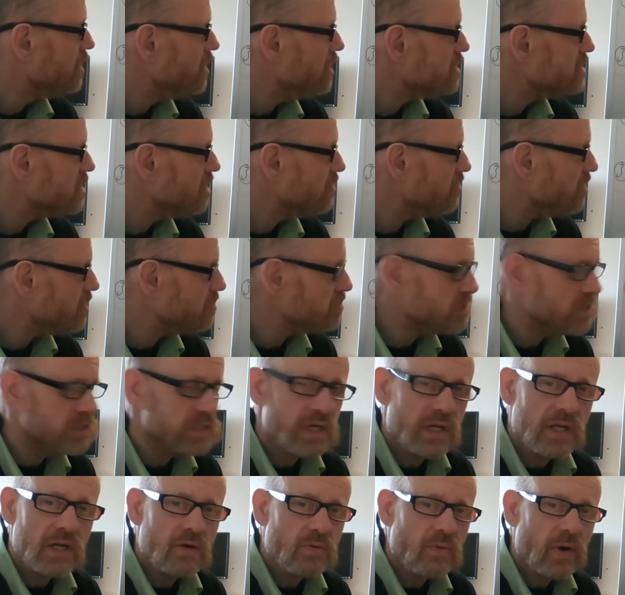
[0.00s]
So if I'm
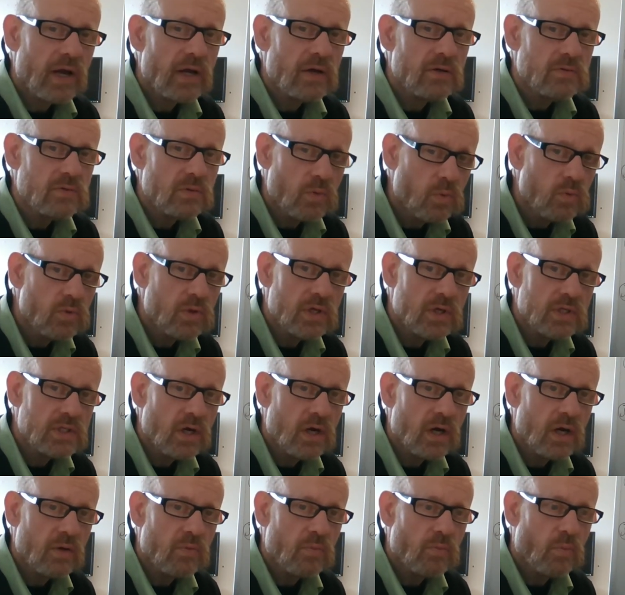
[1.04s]
sitting around all the
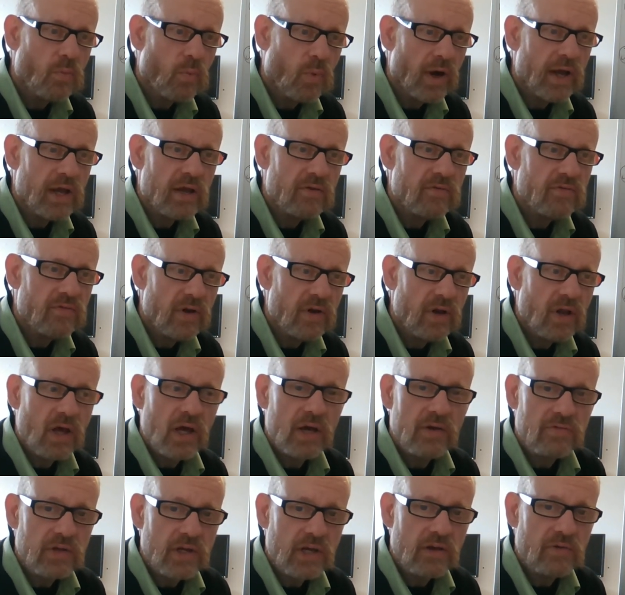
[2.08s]
time waiting for
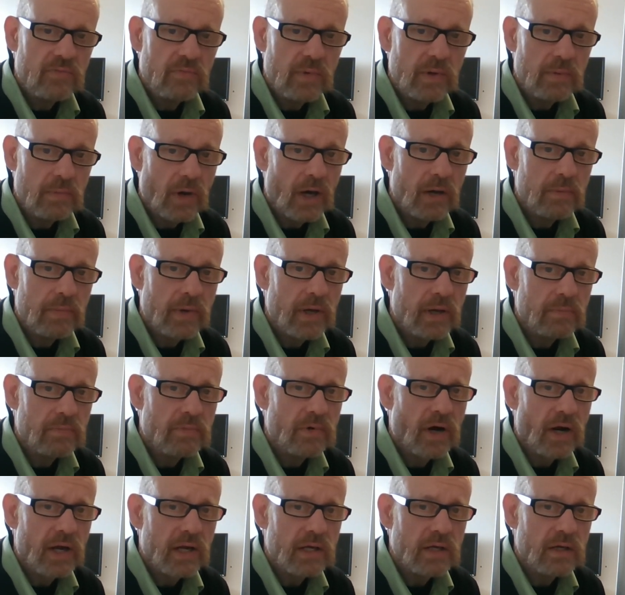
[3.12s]
life to give me my big
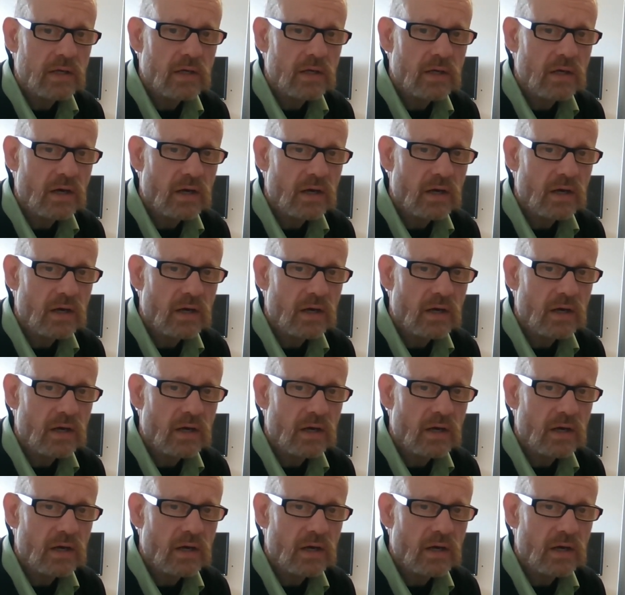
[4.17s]
break,